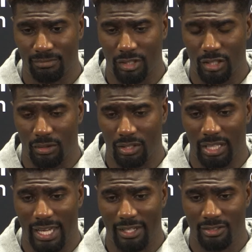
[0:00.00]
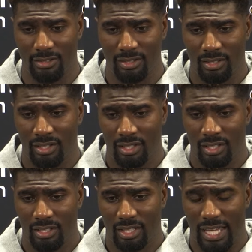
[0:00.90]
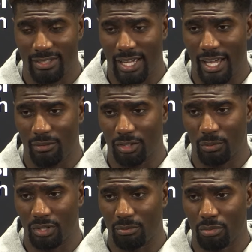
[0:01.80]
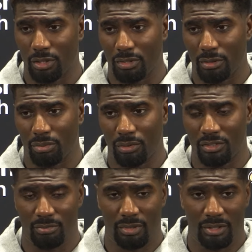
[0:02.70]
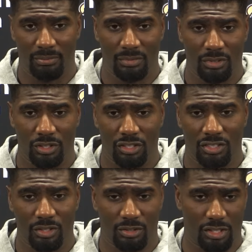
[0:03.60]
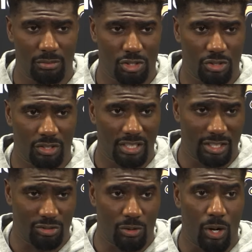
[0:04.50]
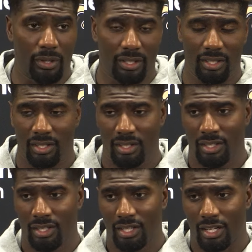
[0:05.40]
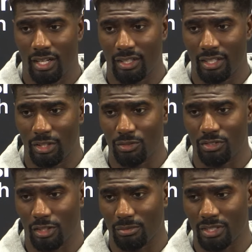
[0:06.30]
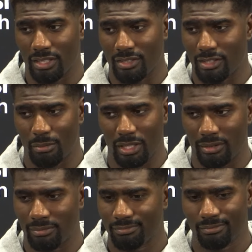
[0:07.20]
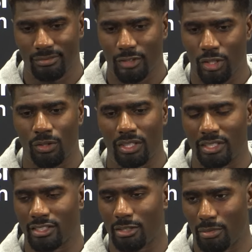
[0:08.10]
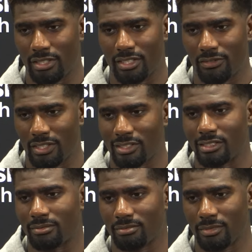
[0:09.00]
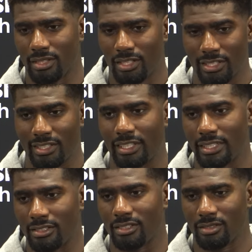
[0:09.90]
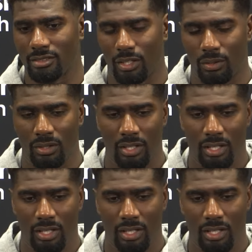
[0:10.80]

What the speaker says: you know, the last half, you know, we didn't put up any points, but you can still see the maturity and he's growing in those circumstances. I mean, going against Tampa Bay's defense isn't easy. So